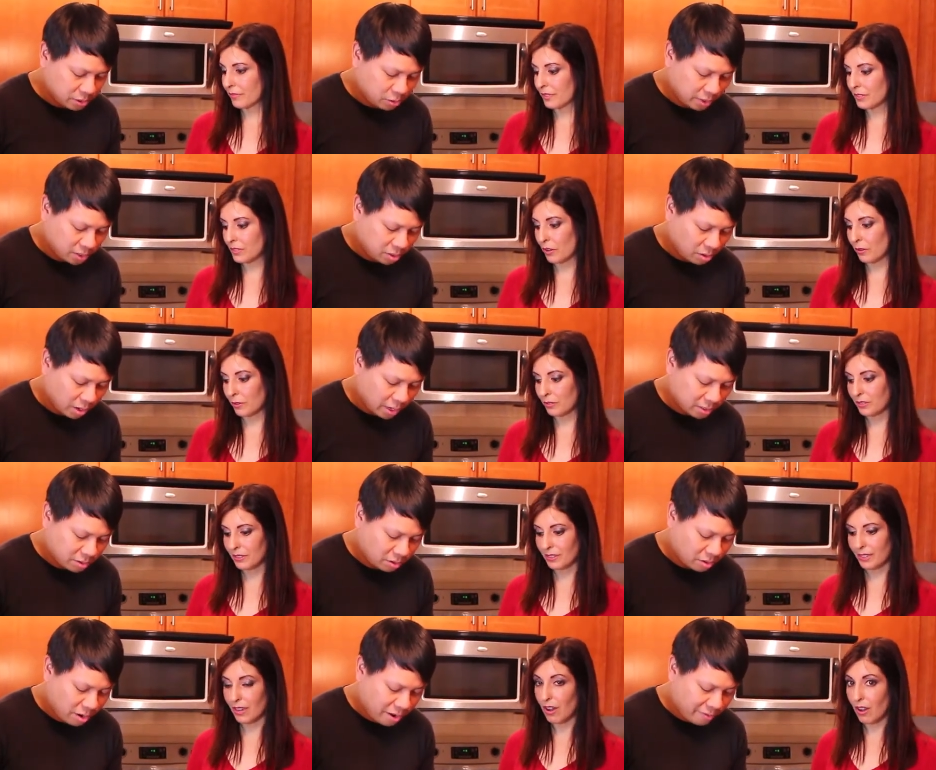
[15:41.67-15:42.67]
Speaker 1: so I, so start, I
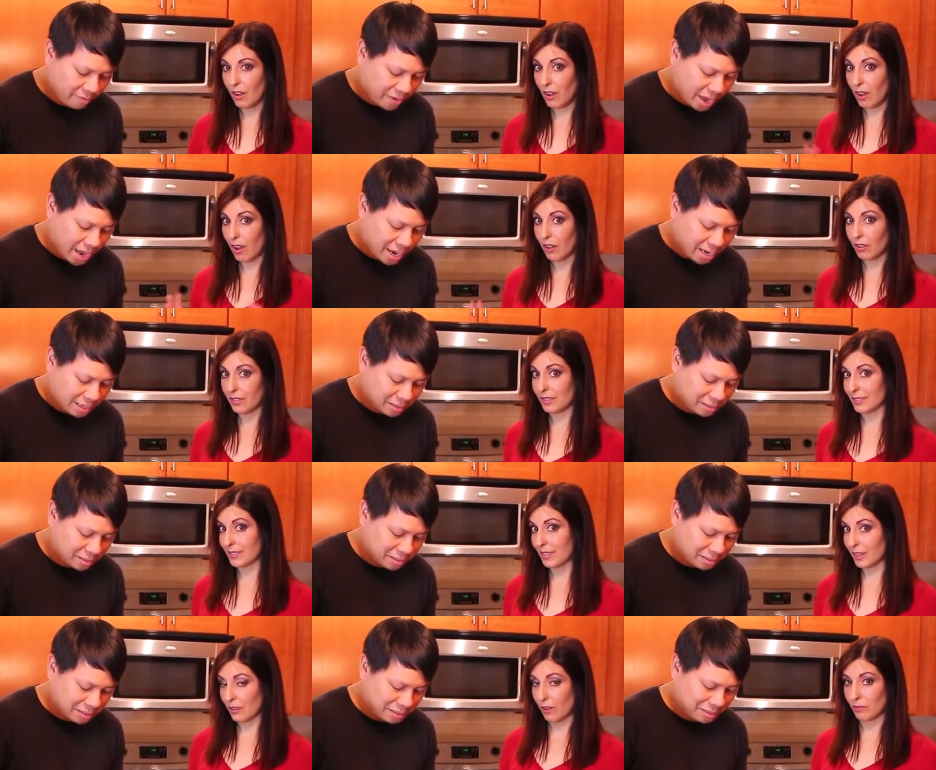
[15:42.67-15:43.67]
started off as... All
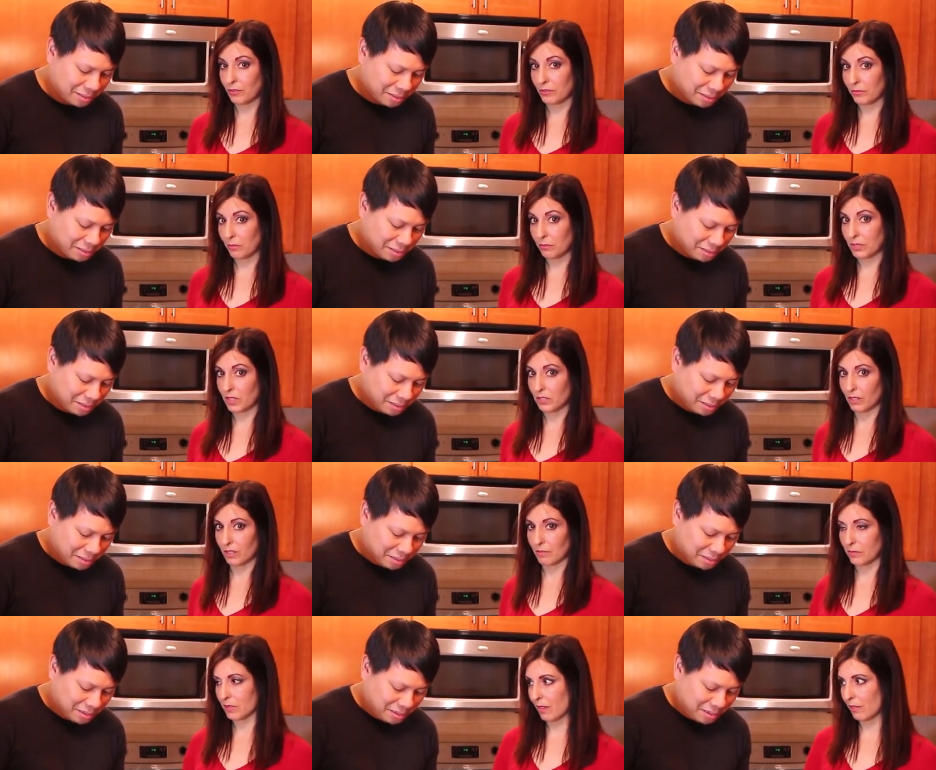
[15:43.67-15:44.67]
this he knows from teaching
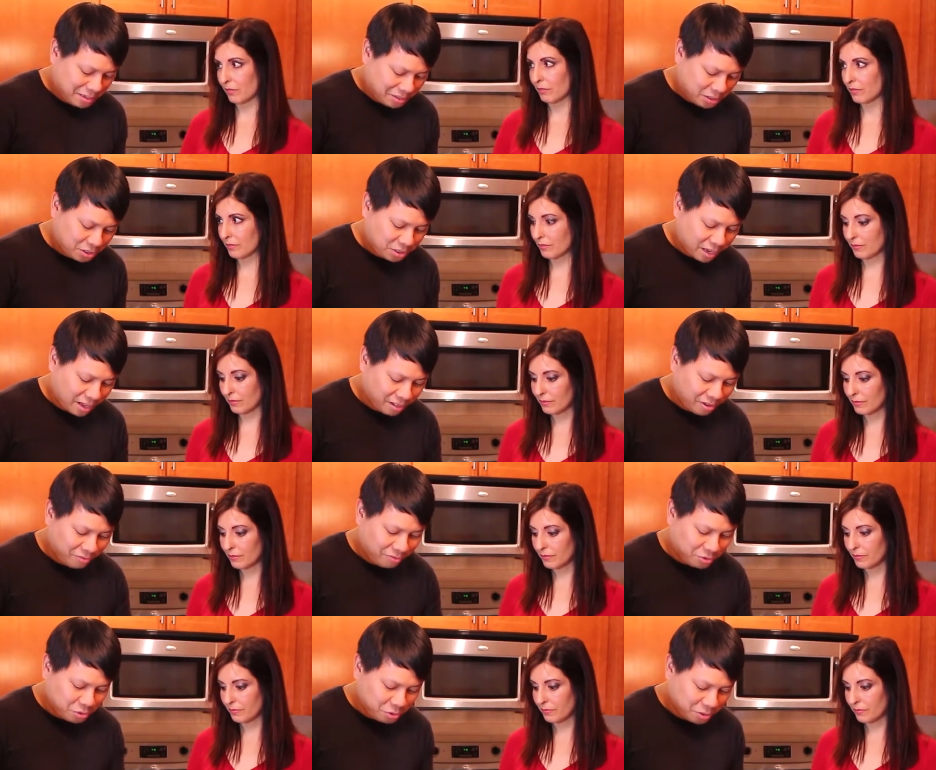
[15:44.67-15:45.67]
himself.
Speaker 2: Just, I
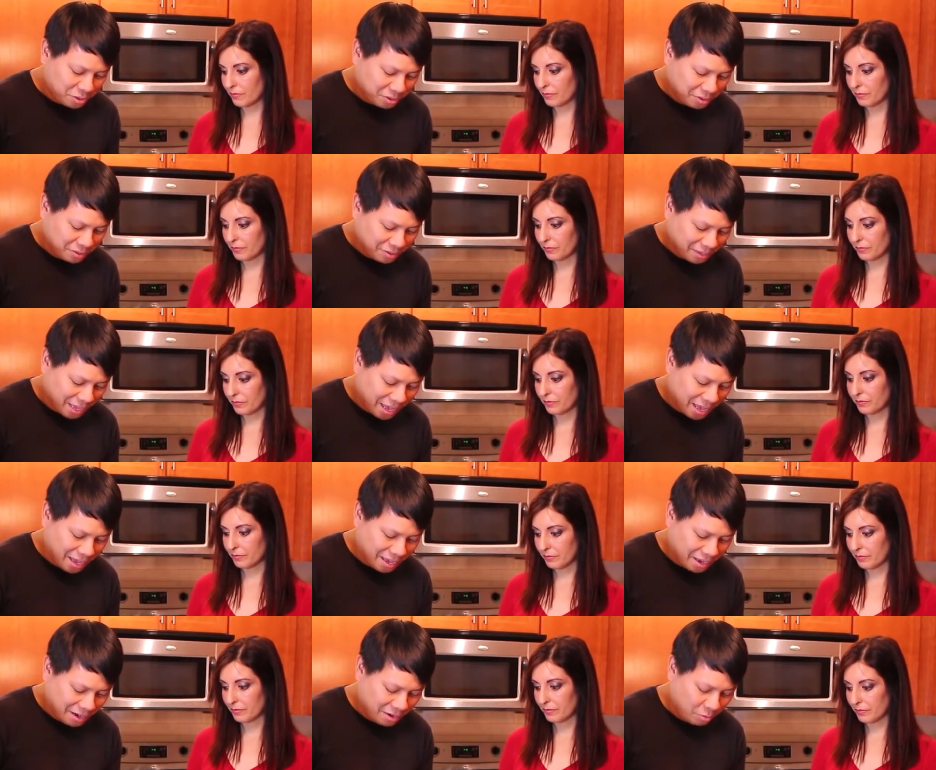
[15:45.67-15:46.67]
love food,
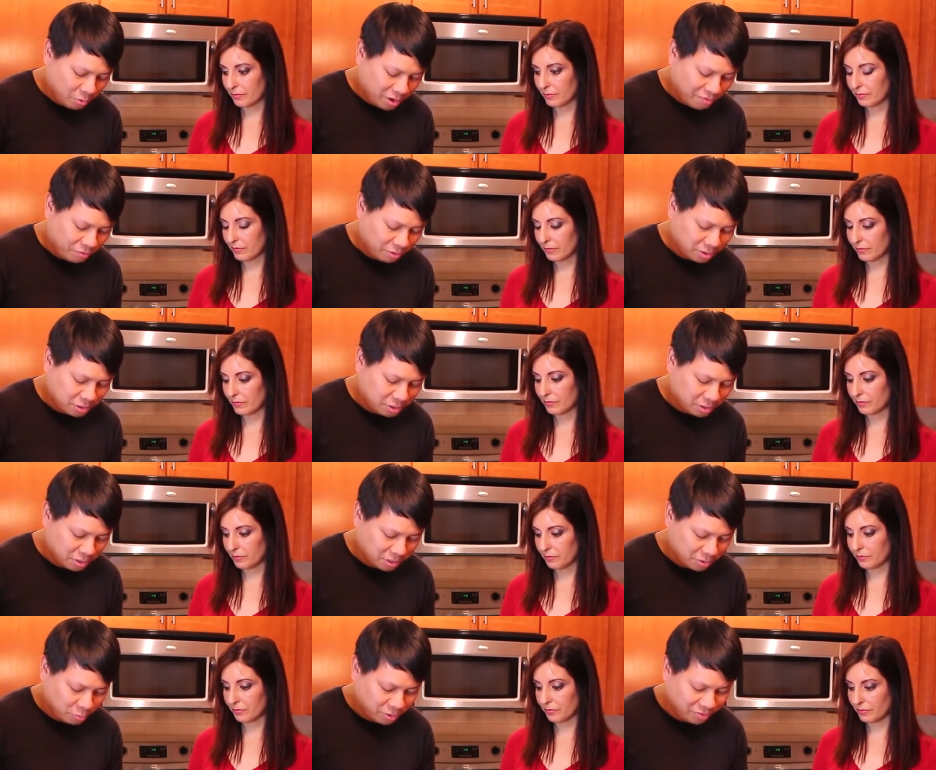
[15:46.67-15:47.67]
and when I first
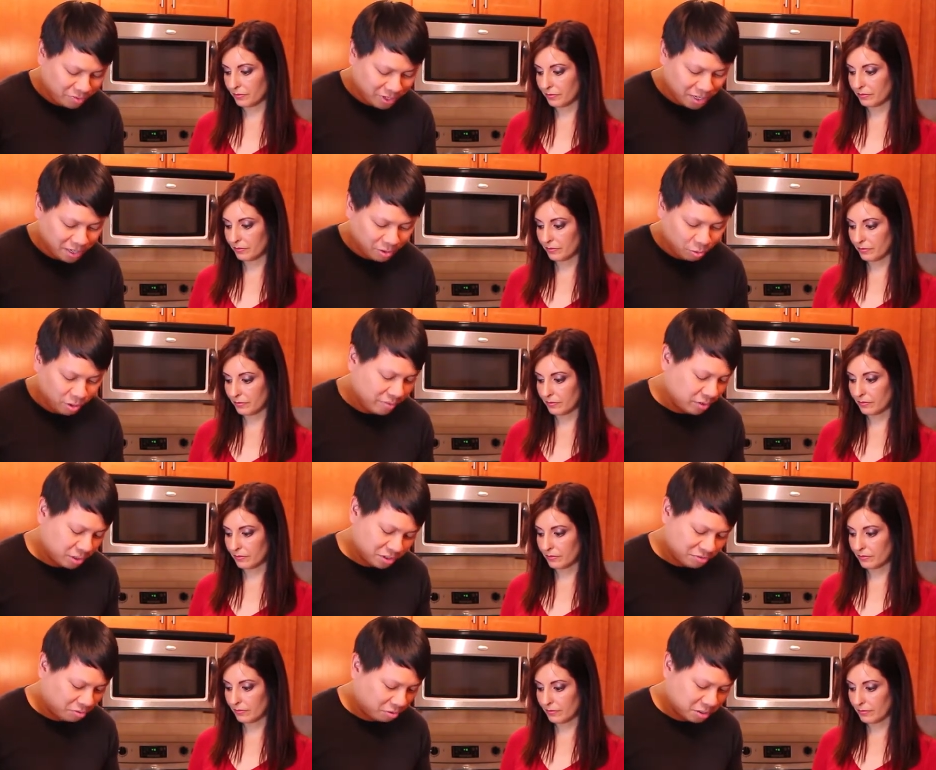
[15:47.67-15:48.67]
uh, went vegan, or even
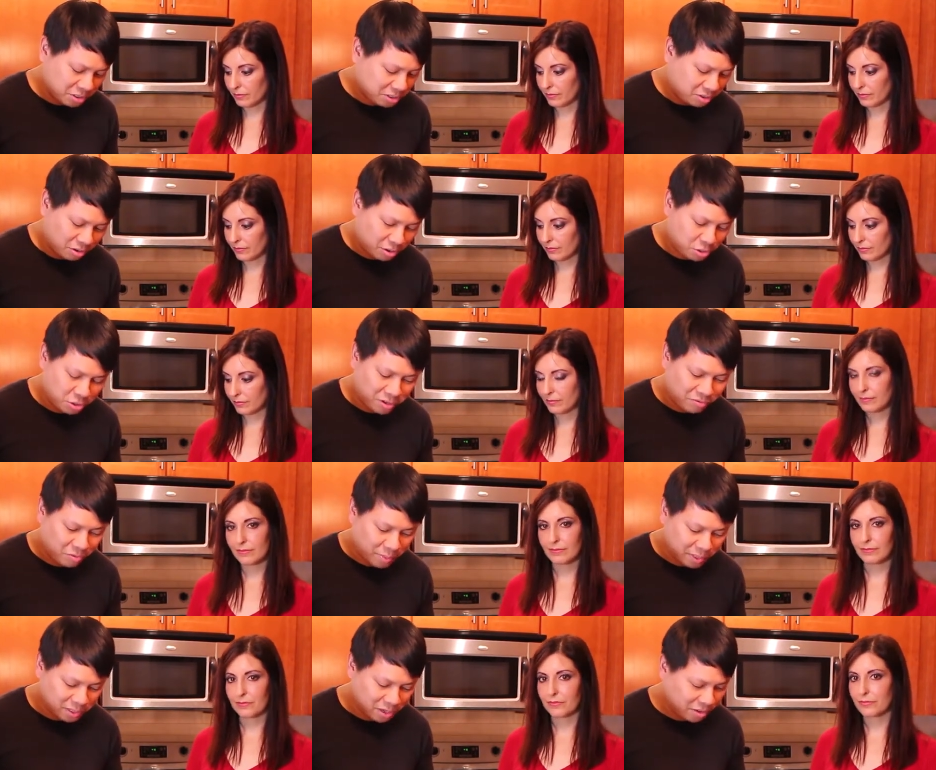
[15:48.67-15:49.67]
just first started cooking for
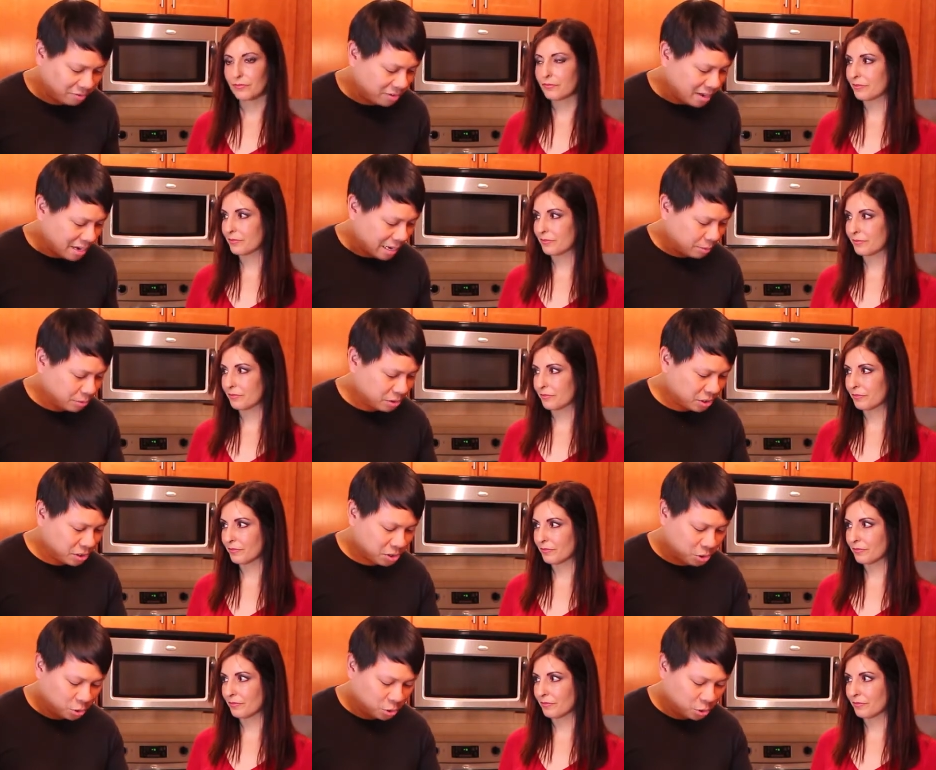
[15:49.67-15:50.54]
myself, I was just